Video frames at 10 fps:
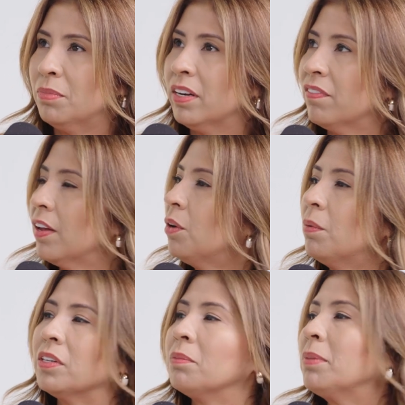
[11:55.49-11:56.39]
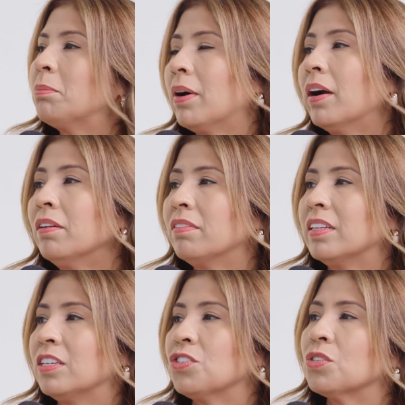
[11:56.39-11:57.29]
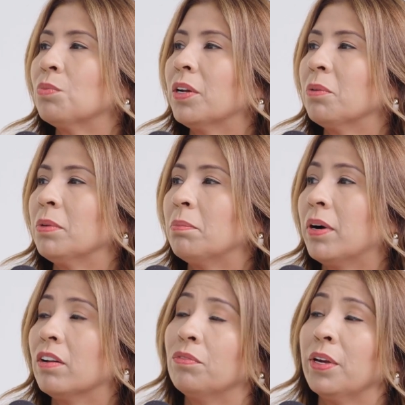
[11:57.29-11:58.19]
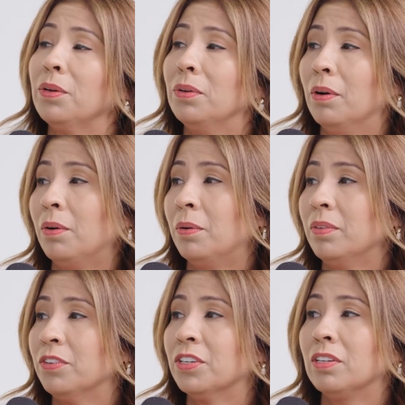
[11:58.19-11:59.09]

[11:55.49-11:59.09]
But if they don't want to be part of it, they just want to be part of what you know, your